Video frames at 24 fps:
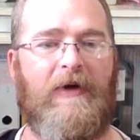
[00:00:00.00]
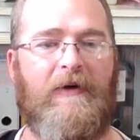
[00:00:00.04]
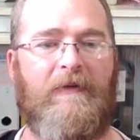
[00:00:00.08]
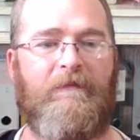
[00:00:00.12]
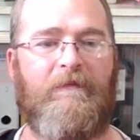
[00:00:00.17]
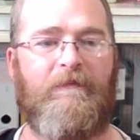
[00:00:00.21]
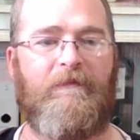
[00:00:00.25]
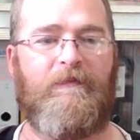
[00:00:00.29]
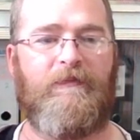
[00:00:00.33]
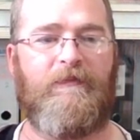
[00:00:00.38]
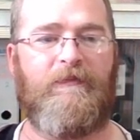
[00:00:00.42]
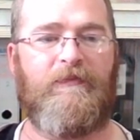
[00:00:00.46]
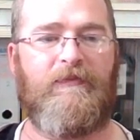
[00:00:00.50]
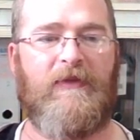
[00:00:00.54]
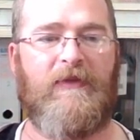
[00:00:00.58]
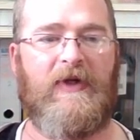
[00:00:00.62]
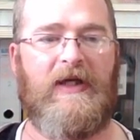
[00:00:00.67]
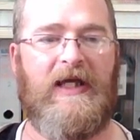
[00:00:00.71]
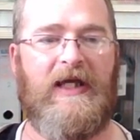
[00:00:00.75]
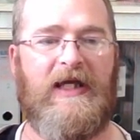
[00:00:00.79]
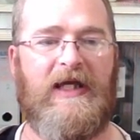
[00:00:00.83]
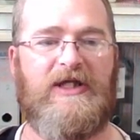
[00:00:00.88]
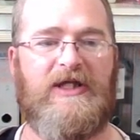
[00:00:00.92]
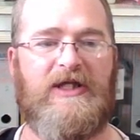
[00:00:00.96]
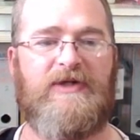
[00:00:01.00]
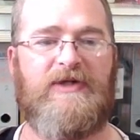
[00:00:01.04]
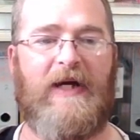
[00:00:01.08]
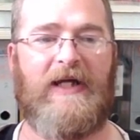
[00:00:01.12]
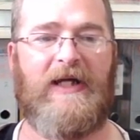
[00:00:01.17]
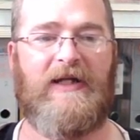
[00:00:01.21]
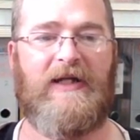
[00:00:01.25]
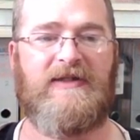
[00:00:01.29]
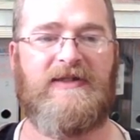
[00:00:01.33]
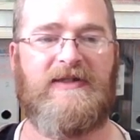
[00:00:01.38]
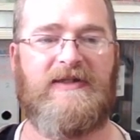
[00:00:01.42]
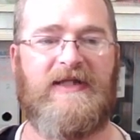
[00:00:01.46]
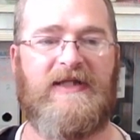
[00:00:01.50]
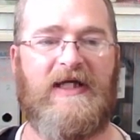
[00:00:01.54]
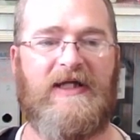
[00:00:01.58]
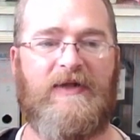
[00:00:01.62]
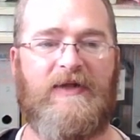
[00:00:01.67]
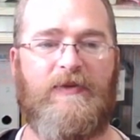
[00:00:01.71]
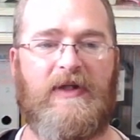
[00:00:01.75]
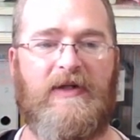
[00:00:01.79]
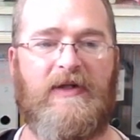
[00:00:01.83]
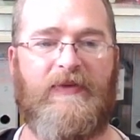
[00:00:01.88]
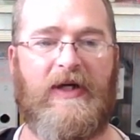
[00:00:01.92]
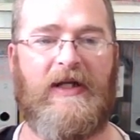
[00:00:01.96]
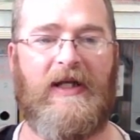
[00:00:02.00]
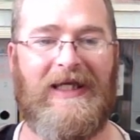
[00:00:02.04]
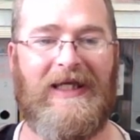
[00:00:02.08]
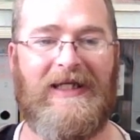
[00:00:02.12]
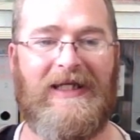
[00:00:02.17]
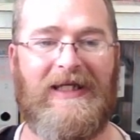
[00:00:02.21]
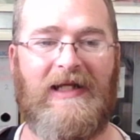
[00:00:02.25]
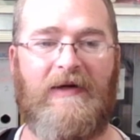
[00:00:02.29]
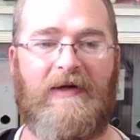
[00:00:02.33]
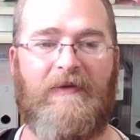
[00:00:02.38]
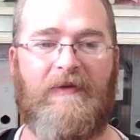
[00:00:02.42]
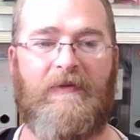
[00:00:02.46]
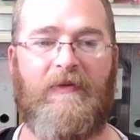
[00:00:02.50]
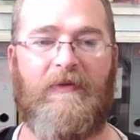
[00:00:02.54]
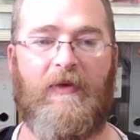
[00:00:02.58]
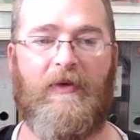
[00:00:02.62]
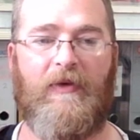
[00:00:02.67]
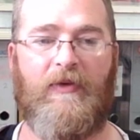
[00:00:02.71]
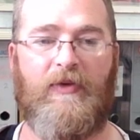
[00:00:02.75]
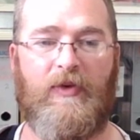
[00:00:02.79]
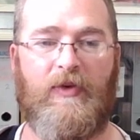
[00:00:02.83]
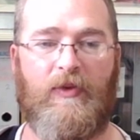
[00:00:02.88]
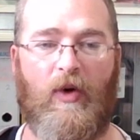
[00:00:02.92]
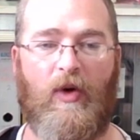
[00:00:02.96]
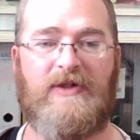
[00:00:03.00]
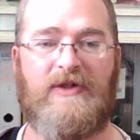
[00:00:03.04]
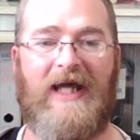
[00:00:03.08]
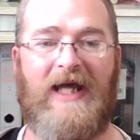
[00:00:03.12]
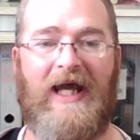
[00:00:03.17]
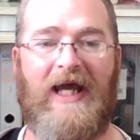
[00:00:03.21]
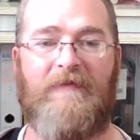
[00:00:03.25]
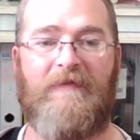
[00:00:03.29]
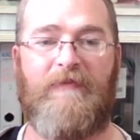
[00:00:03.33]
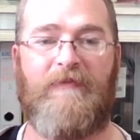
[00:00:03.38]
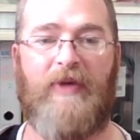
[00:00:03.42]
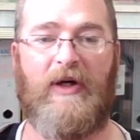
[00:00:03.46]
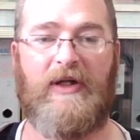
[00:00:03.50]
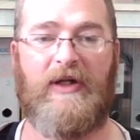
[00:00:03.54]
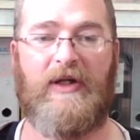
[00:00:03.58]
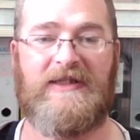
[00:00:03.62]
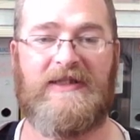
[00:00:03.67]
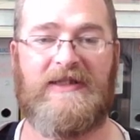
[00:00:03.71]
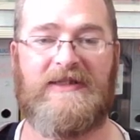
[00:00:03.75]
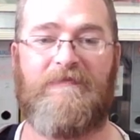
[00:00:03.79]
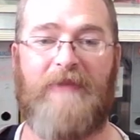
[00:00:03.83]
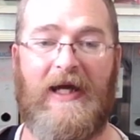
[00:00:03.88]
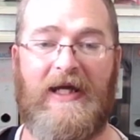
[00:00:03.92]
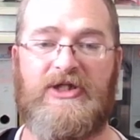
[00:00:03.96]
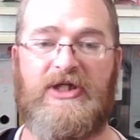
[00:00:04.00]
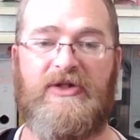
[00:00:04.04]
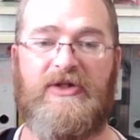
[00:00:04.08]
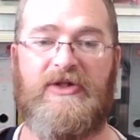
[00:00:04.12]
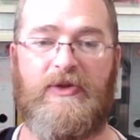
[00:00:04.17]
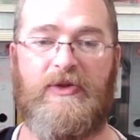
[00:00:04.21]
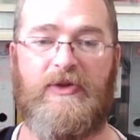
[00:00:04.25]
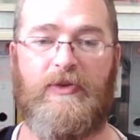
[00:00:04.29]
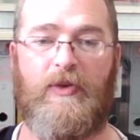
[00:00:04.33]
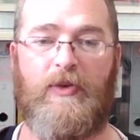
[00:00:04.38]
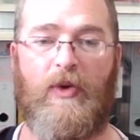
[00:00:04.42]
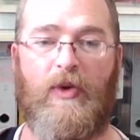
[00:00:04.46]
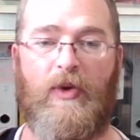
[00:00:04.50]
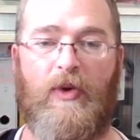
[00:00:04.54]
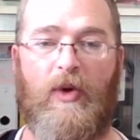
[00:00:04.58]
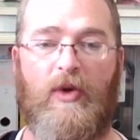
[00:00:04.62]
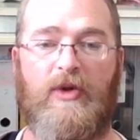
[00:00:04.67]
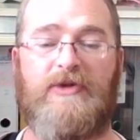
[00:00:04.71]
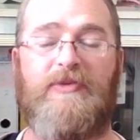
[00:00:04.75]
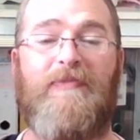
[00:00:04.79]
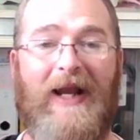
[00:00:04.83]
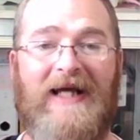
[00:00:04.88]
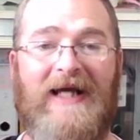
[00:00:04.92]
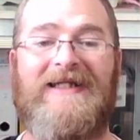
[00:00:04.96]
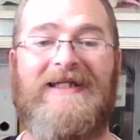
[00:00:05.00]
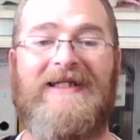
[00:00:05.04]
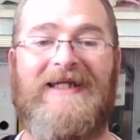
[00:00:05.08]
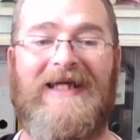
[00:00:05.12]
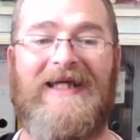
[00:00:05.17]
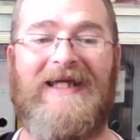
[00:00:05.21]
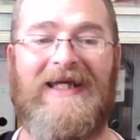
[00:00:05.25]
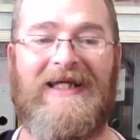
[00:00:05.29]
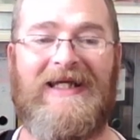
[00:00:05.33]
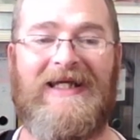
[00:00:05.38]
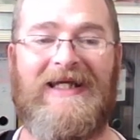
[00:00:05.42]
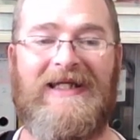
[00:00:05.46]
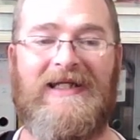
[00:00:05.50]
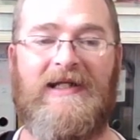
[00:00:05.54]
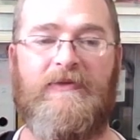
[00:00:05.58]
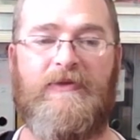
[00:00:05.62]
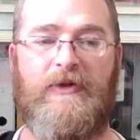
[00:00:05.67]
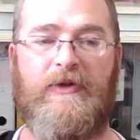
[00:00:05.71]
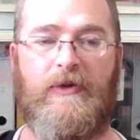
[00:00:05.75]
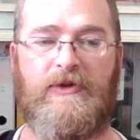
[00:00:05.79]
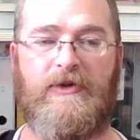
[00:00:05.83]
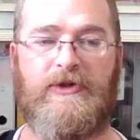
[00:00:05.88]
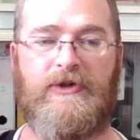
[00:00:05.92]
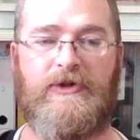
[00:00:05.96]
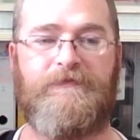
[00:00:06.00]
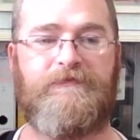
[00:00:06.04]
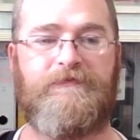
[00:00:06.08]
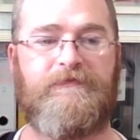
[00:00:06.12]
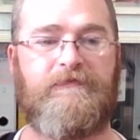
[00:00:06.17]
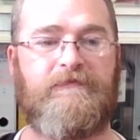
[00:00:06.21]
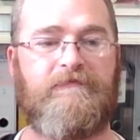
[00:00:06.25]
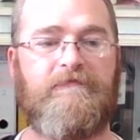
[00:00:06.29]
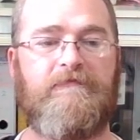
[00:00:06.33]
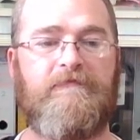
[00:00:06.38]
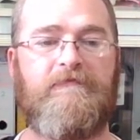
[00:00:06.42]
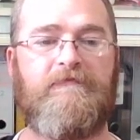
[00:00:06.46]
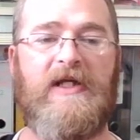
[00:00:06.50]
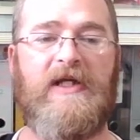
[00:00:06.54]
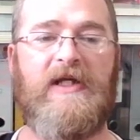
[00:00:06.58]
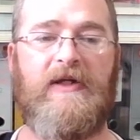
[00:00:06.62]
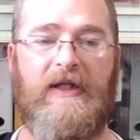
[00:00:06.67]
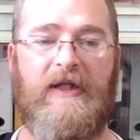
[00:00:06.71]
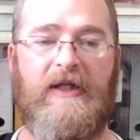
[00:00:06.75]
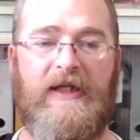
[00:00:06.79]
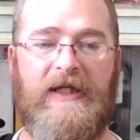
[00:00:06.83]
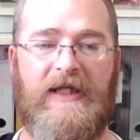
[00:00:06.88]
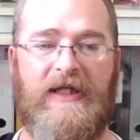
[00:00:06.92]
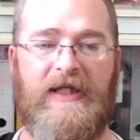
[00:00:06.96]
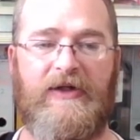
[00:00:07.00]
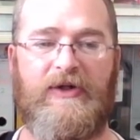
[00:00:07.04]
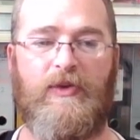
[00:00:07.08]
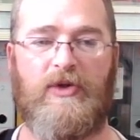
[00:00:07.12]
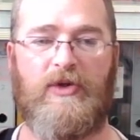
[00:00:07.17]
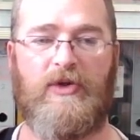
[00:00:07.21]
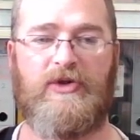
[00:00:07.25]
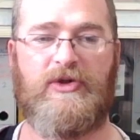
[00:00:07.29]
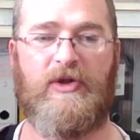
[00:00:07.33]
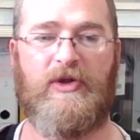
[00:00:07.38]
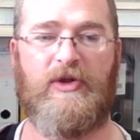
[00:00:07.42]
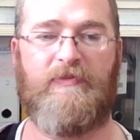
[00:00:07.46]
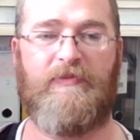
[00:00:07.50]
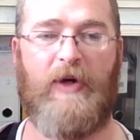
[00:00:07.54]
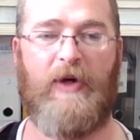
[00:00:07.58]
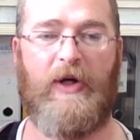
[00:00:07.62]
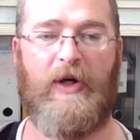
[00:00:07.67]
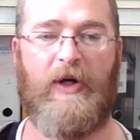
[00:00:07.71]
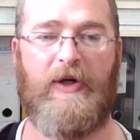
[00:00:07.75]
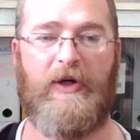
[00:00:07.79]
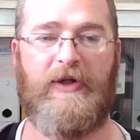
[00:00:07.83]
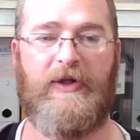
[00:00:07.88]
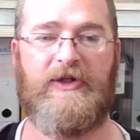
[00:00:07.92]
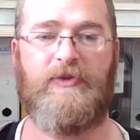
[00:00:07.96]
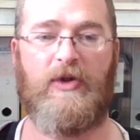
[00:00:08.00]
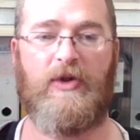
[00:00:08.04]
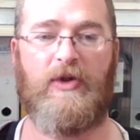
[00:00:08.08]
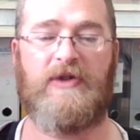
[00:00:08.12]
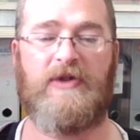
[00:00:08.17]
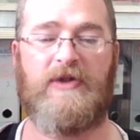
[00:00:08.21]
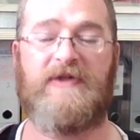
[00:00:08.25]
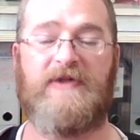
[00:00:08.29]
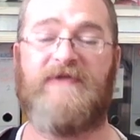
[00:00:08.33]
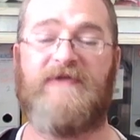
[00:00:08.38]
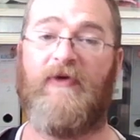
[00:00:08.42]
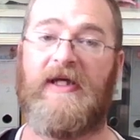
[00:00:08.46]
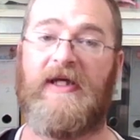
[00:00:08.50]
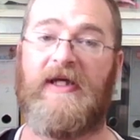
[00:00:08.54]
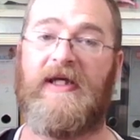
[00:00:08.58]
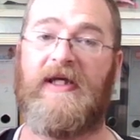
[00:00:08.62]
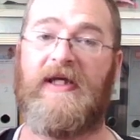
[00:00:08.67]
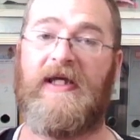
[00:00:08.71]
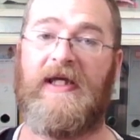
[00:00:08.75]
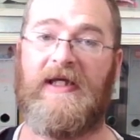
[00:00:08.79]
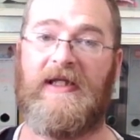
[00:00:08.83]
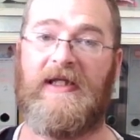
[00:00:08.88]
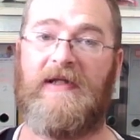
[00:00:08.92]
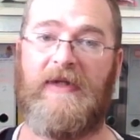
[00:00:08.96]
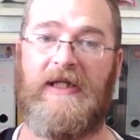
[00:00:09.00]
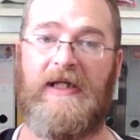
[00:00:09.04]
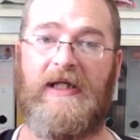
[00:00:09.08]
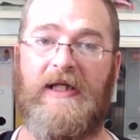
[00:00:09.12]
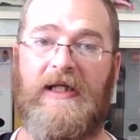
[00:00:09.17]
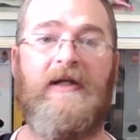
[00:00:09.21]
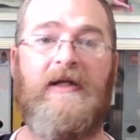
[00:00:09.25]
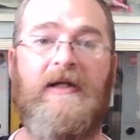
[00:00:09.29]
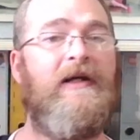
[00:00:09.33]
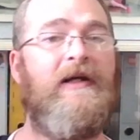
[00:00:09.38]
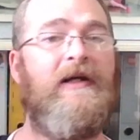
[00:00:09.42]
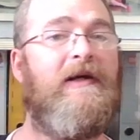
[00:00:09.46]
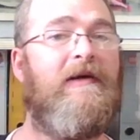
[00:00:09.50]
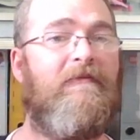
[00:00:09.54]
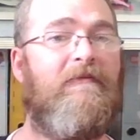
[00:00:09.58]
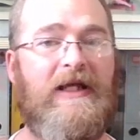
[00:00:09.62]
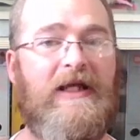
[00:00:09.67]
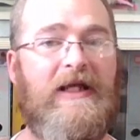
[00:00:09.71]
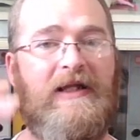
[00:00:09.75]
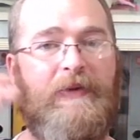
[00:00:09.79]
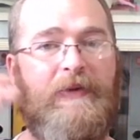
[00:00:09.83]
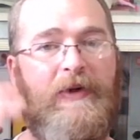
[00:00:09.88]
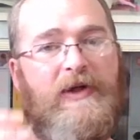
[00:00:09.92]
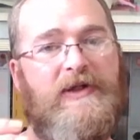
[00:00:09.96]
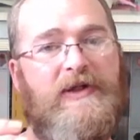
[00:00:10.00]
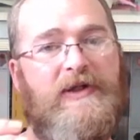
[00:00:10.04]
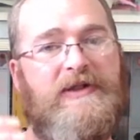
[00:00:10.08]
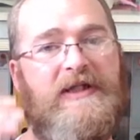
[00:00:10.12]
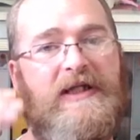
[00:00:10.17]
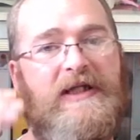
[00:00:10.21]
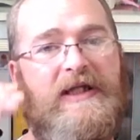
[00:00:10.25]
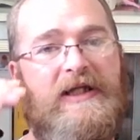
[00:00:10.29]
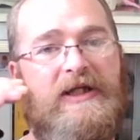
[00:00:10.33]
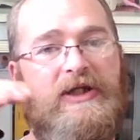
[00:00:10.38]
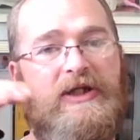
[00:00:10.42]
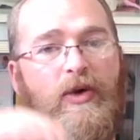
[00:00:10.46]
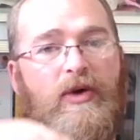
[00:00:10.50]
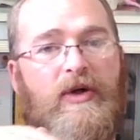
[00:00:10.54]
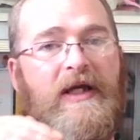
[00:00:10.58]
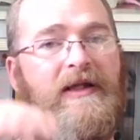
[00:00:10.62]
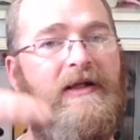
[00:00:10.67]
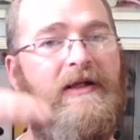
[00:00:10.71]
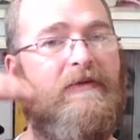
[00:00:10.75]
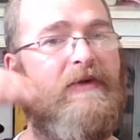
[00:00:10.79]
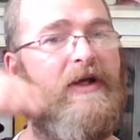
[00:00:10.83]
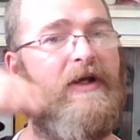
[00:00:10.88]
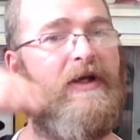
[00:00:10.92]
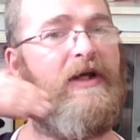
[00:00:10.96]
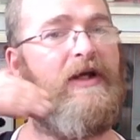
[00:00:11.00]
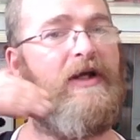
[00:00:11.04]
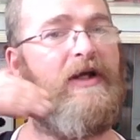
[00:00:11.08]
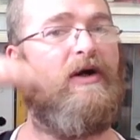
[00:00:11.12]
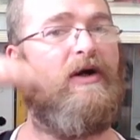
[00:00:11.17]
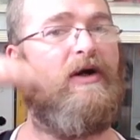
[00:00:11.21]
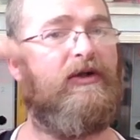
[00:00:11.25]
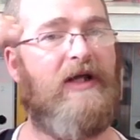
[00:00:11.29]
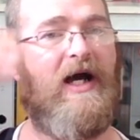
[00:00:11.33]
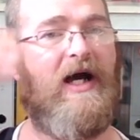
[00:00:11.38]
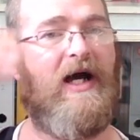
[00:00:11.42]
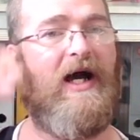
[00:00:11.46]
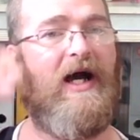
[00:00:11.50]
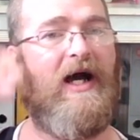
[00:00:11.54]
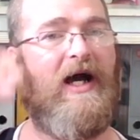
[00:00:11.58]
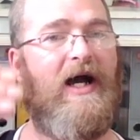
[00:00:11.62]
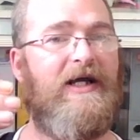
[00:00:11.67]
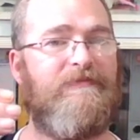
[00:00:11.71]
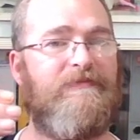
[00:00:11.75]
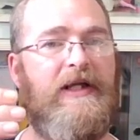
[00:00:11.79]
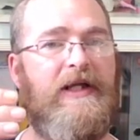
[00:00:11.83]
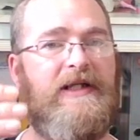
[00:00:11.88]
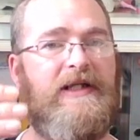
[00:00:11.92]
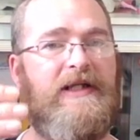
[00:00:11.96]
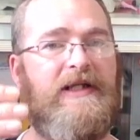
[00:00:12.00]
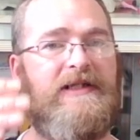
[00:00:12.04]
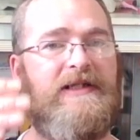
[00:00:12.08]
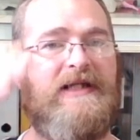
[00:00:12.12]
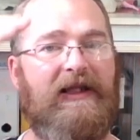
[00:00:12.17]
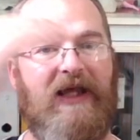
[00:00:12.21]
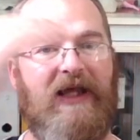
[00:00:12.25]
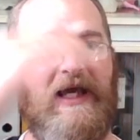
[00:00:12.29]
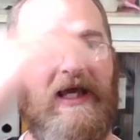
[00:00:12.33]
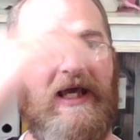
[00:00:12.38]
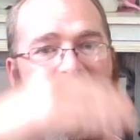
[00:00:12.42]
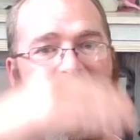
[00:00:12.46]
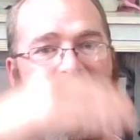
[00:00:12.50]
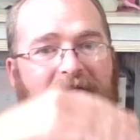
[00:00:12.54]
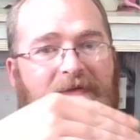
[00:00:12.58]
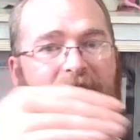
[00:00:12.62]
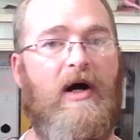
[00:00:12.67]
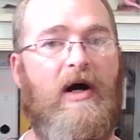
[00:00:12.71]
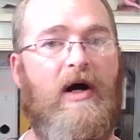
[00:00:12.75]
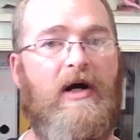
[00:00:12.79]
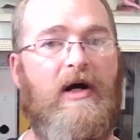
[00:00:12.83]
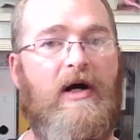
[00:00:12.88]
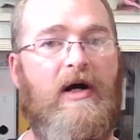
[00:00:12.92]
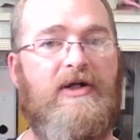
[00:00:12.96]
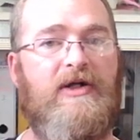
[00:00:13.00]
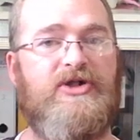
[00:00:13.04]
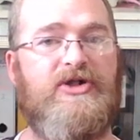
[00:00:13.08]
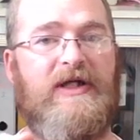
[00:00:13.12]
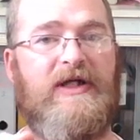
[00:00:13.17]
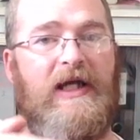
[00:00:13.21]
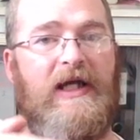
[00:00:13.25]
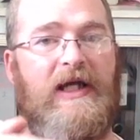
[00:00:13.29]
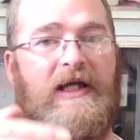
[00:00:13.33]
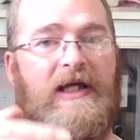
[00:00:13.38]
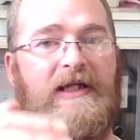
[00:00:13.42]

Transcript: Each battle set will give out leader rewards and participation rewards plus kingdom rewards. Leader rewards are bonus rewards for the kingdom leader, meaning the person in your kingdom that got the highest points in that march against the